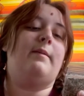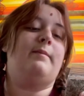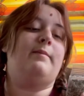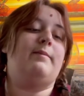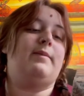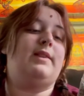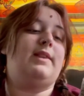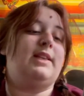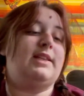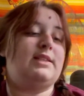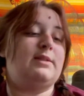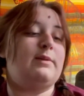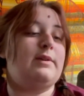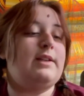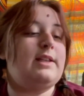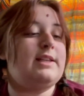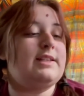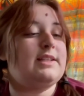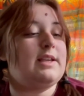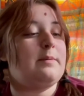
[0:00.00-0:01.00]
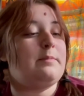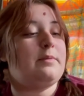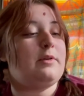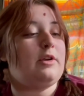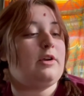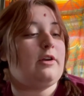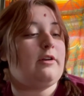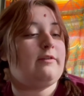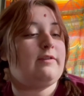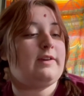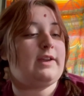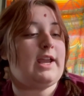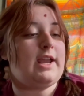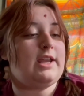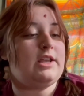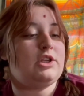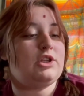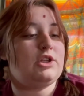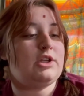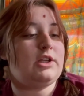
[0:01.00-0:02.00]
But this one is a
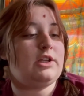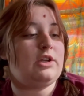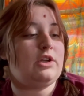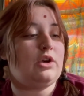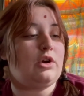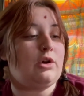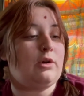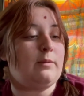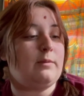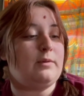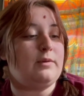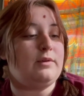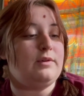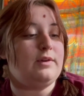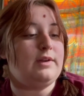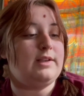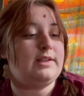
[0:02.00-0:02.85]
purification herbal